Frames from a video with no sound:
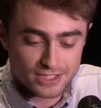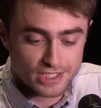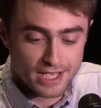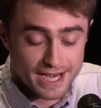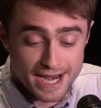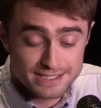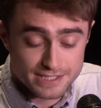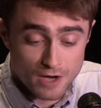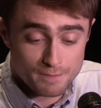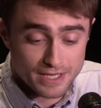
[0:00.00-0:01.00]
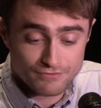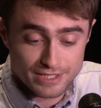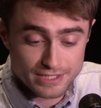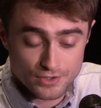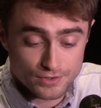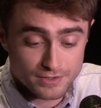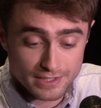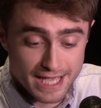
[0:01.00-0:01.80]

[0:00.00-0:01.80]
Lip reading: It ended up being really good. Like,